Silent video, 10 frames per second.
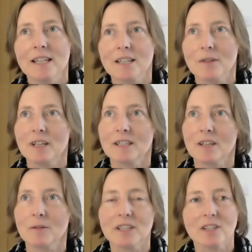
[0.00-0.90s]

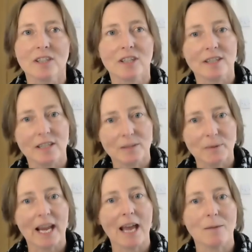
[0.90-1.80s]
it's
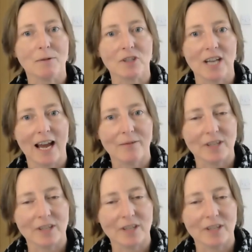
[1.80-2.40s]
being able to have